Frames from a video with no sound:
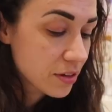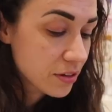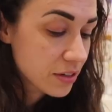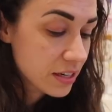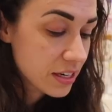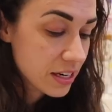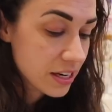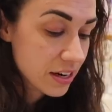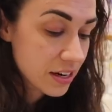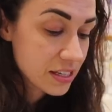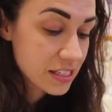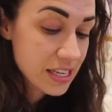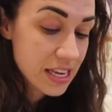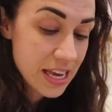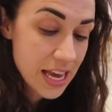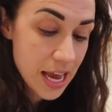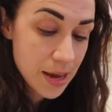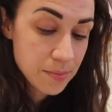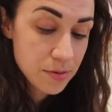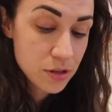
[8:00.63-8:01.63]
glued it in here because he
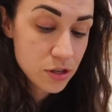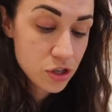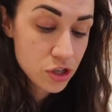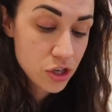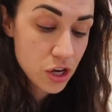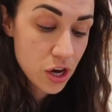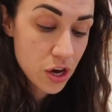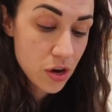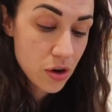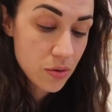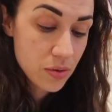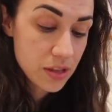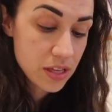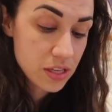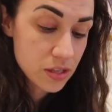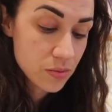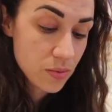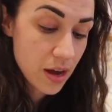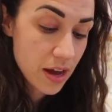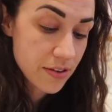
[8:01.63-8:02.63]
came to the show with
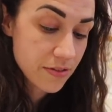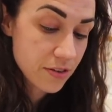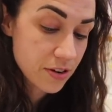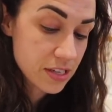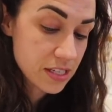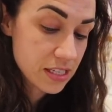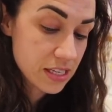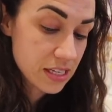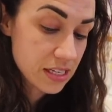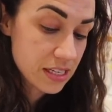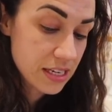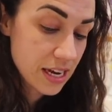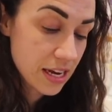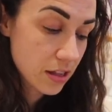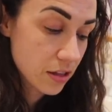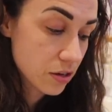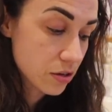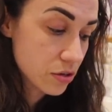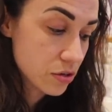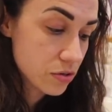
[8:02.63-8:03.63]
his wife, Christine
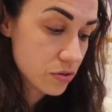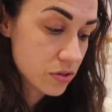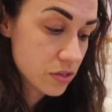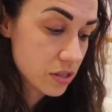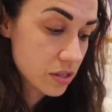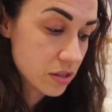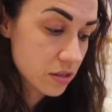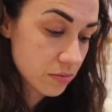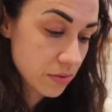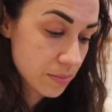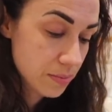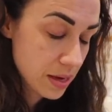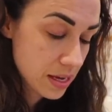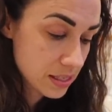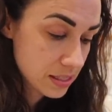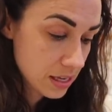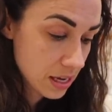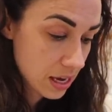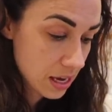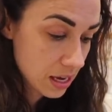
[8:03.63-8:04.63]
Taylor, who's
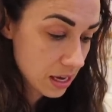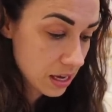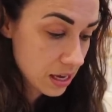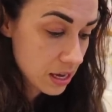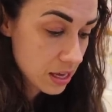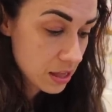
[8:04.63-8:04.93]
amazing.